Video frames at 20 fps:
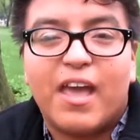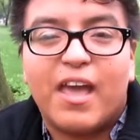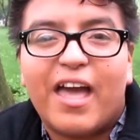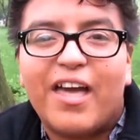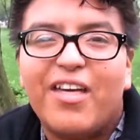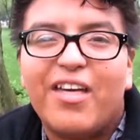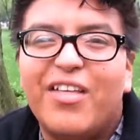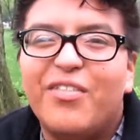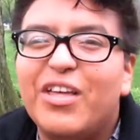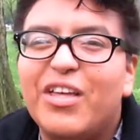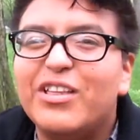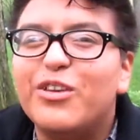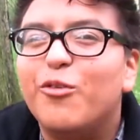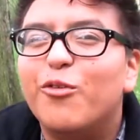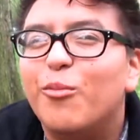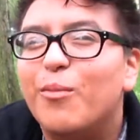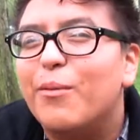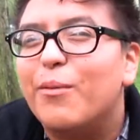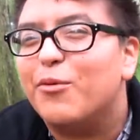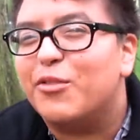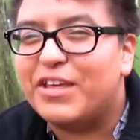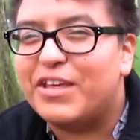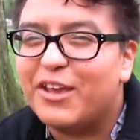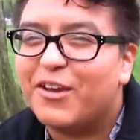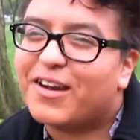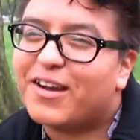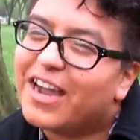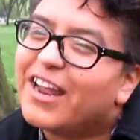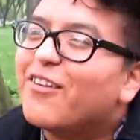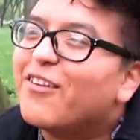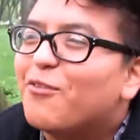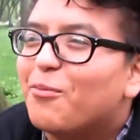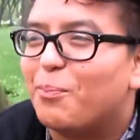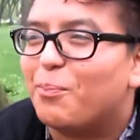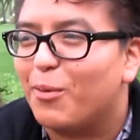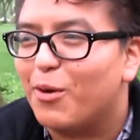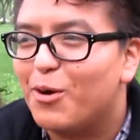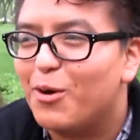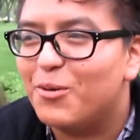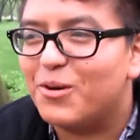And then you remember that you're kind of
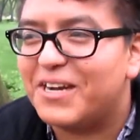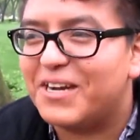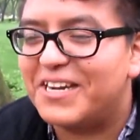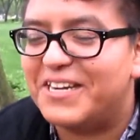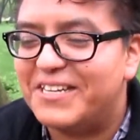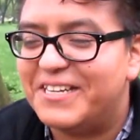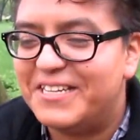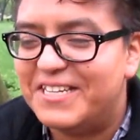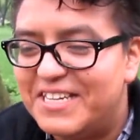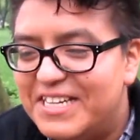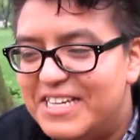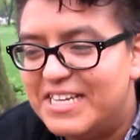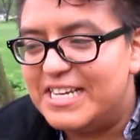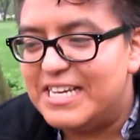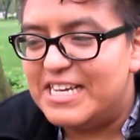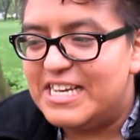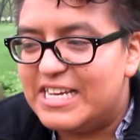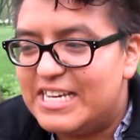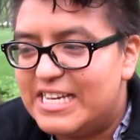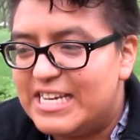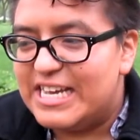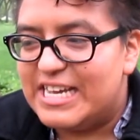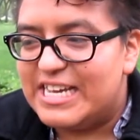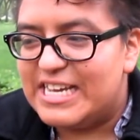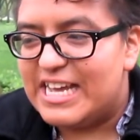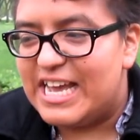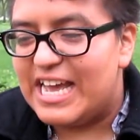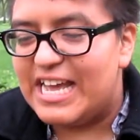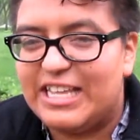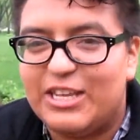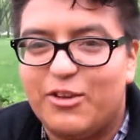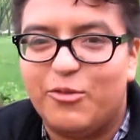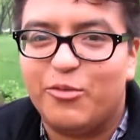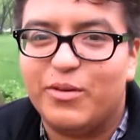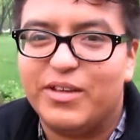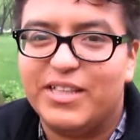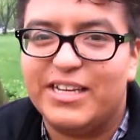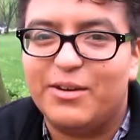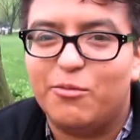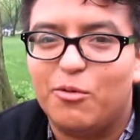broke and you
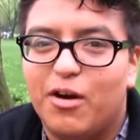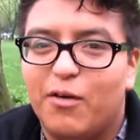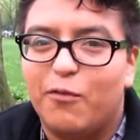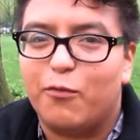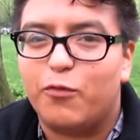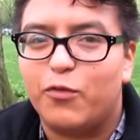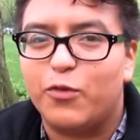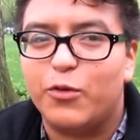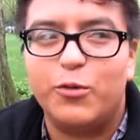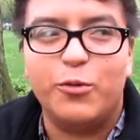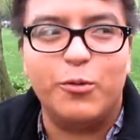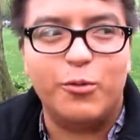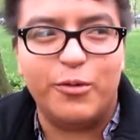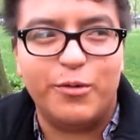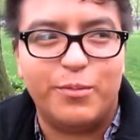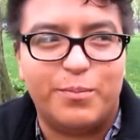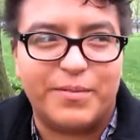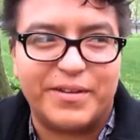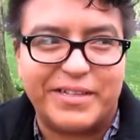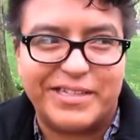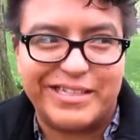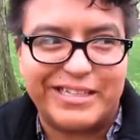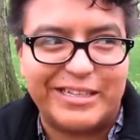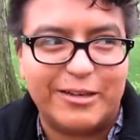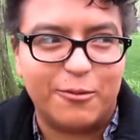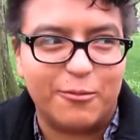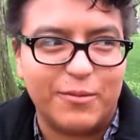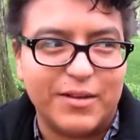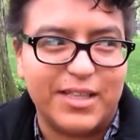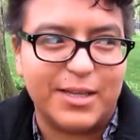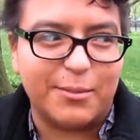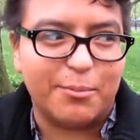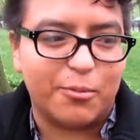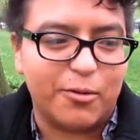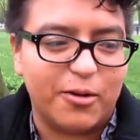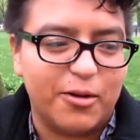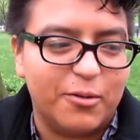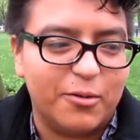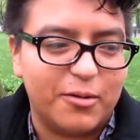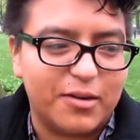really want food, but you're really
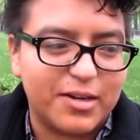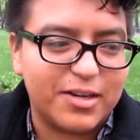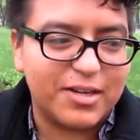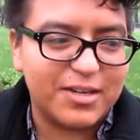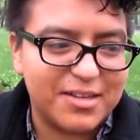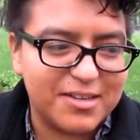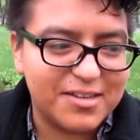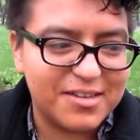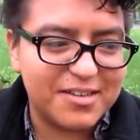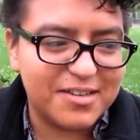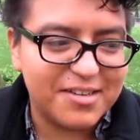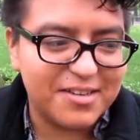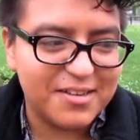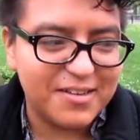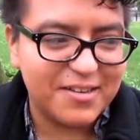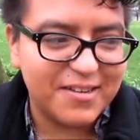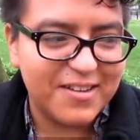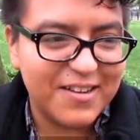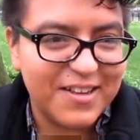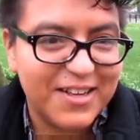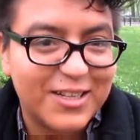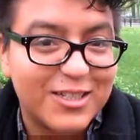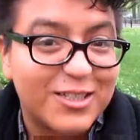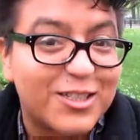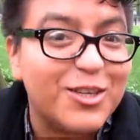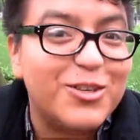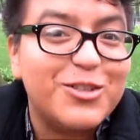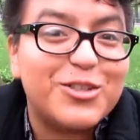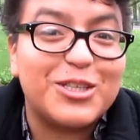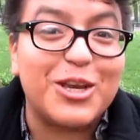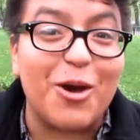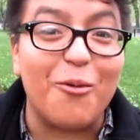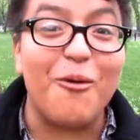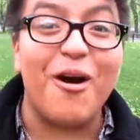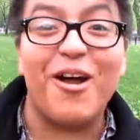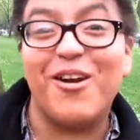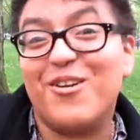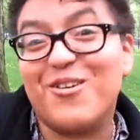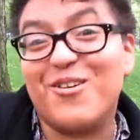broke. So you just go wander